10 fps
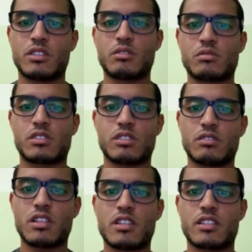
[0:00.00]
notes,
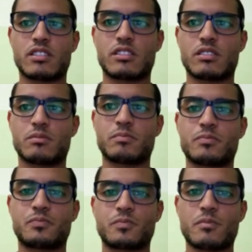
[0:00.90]
no nothing. So
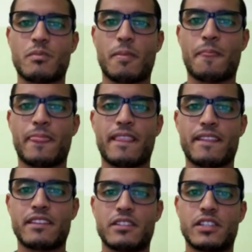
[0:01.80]

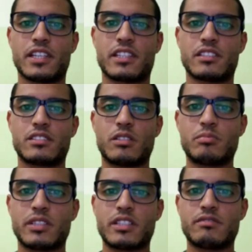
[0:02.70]
you get the
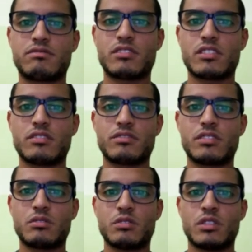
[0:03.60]
topic in front
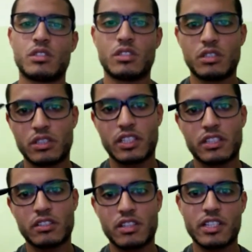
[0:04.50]
of you, you
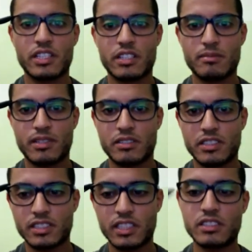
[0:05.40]
get to think about
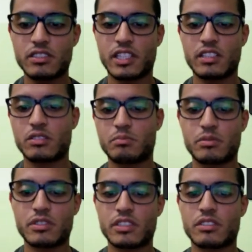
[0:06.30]
it, and you get to
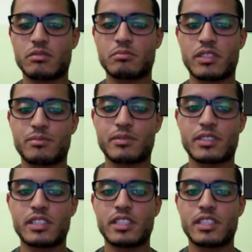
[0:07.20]
put it on paper.